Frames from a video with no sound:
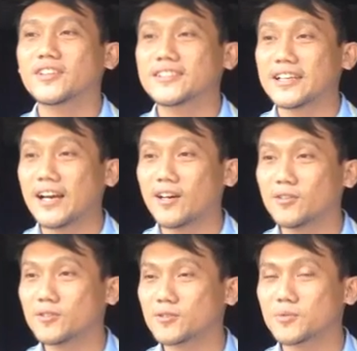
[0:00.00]
This
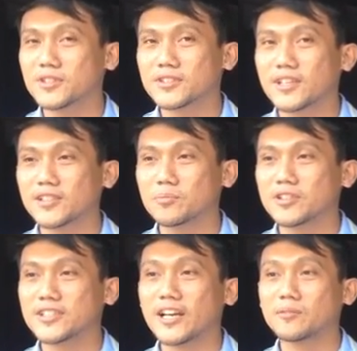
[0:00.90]
house has
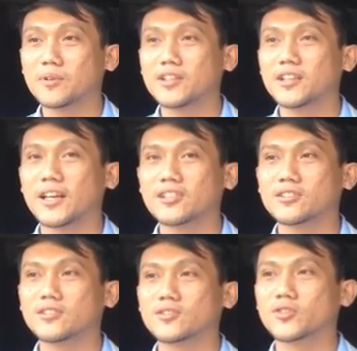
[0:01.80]
been tagged by the
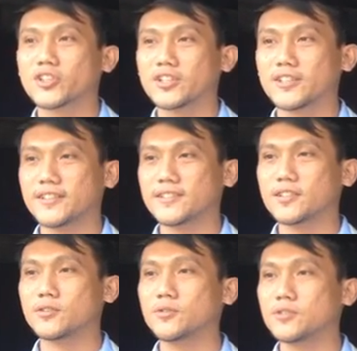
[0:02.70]
National Historical
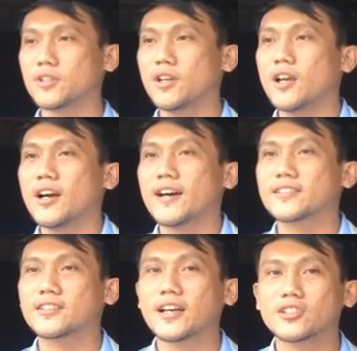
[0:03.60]
Institute as
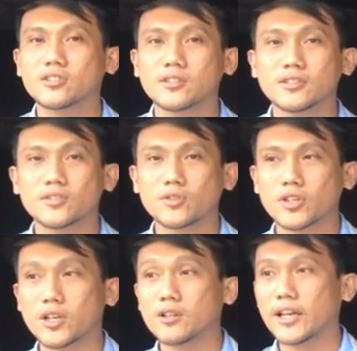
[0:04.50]
a National
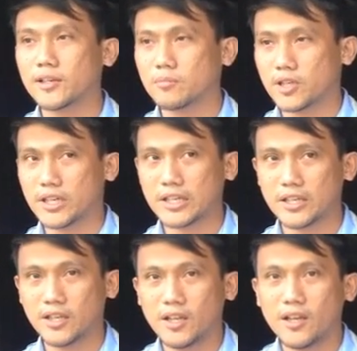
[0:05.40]
Historical Landmark.
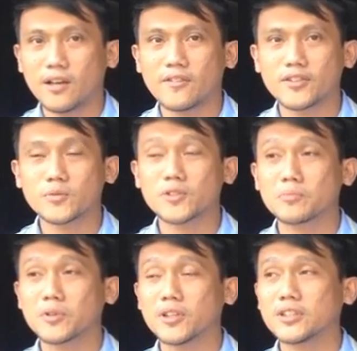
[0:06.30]
This was
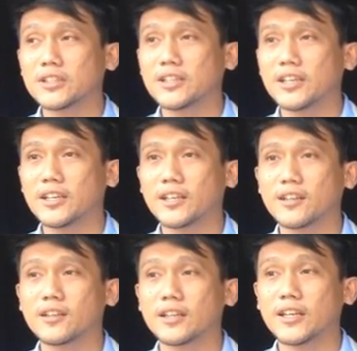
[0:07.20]
built in
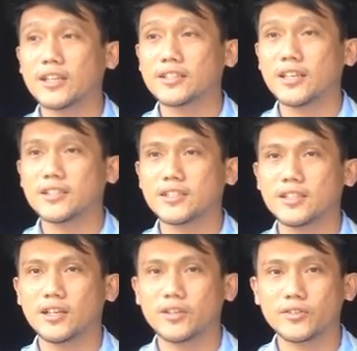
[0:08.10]
the late
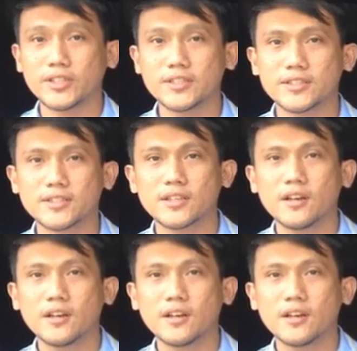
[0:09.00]
1800s,